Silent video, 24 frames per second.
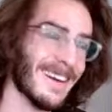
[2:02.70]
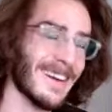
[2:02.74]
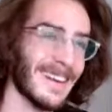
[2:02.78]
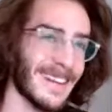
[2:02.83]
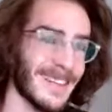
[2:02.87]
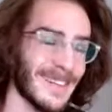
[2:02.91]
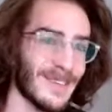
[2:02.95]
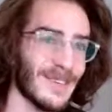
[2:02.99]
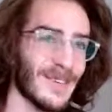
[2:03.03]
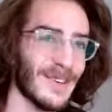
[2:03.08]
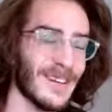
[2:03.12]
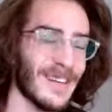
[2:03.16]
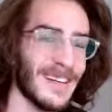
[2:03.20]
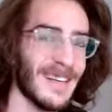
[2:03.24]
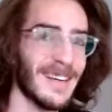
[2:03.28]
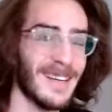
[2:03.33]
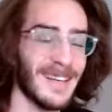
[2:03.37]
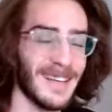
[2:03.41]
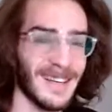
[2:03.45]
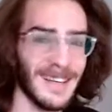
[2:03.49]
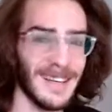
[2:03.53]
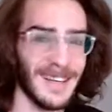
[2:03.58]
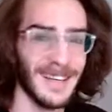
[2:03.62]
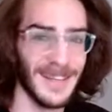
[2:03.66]
hate it, but
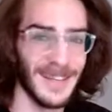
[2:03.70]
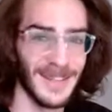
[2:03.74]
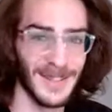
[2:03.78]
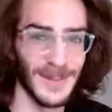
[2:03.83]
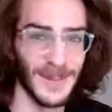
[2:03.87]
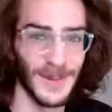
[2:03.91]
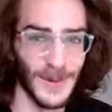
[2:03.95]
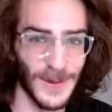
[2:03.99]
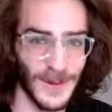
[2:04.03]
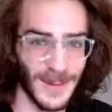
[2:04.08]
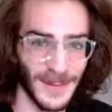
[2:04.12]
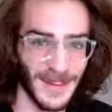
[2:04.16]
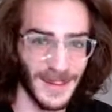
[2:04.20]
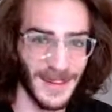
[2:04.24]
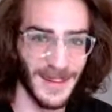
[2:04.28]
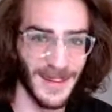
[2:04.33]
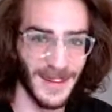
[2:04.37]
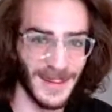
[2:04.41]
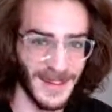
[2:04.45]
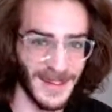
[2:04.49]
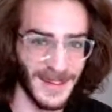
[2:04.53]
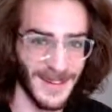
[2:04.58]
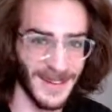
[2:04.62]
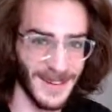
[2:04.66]
historically I
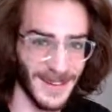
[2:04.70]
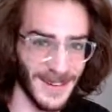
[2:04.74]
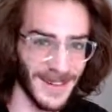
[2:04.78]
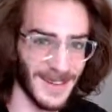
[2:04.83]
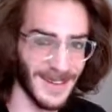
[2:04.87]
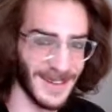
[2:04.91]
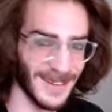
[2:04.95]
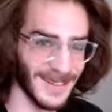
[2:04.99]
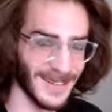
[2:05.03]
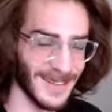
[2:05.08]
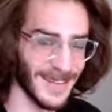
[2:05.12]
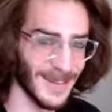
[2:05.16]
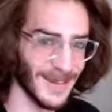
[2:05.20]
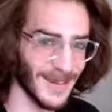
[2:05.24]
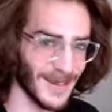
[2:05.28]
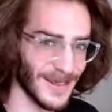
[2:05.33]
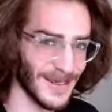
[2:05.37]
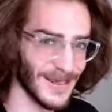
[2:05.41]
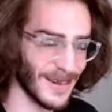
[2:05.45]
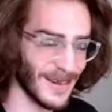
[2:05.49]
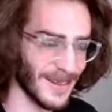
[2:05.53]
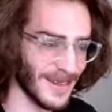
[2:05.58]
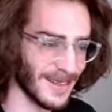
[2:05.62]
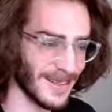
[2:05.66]
hated writing. Now I
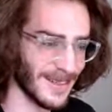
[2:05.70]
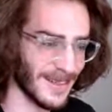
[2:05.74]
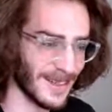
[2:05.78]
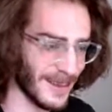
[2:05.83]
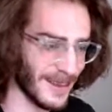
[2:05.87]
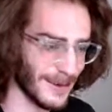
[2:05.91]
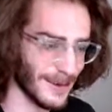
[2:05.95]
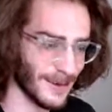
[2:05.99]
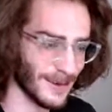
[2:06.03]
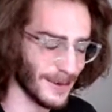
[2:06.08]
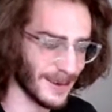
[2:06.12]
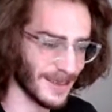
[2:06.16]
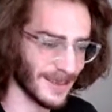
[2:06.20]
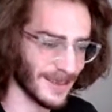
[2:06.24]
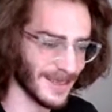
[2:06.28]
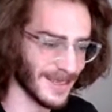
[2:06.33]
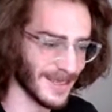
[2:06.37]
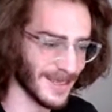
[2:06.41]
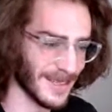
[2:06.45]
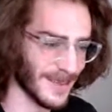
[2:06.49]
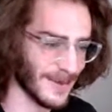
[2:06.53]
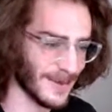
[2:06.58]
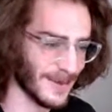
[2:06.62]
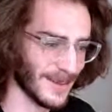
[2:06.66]
dread every writing
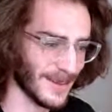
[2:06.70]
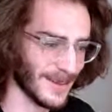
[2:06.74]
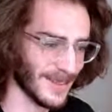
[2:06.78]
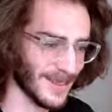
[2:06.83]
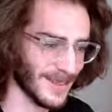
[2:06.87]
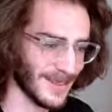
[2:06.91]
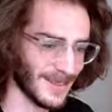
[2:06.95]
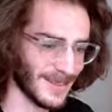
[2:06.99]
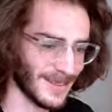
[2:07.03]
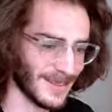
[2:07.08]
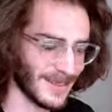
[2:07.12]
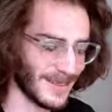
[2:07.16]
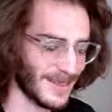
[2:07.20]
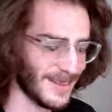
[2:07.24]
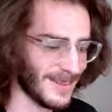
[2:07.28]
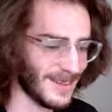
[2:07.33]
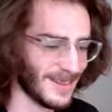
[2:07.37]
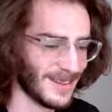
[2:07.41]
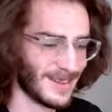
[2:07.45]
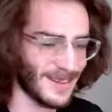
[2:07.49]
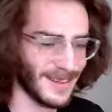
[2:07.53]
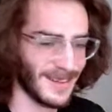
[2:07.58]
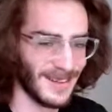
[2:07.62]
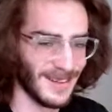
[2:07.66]
assignment I did
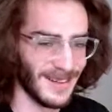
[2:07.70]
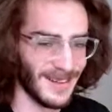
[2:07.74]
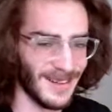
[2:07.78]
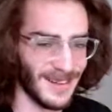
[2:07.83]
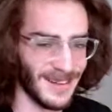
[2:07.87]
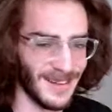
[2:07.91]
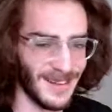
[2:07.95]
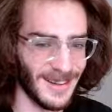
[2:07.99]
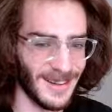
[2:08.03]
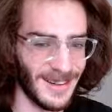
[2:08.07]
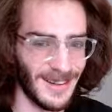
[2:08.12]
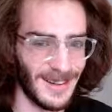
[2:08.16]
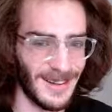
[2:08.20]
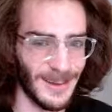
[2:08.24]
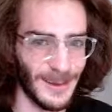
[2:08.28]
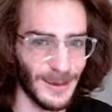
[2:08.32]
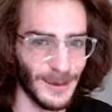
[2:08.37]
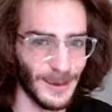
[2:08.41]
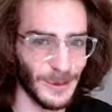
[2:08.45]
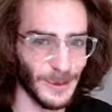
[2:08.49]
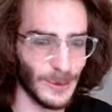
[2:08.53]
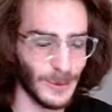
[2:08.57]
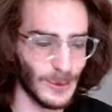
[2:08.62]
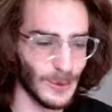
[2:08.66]
all
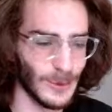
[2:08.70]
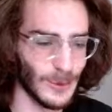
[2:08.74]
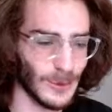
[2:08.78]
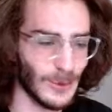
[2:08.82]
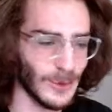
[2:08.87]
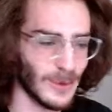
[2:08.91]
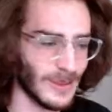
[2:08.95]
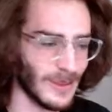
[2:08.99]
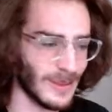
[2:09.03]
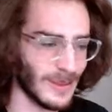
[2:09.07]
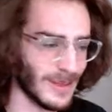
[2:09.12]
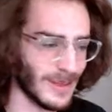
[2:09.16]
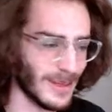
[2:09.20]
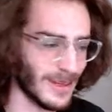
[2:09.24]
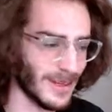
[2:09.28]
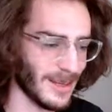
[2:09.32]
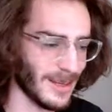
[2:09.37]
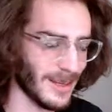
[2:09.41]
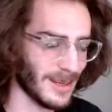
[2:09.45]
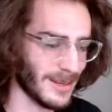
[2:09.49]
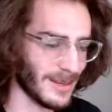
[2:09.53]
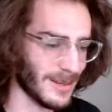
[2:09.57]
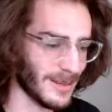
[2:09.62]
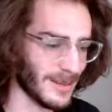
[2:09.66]
through school,
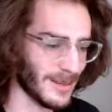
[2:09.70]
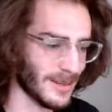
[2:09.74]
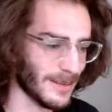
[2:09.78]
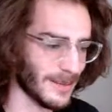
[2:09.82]
and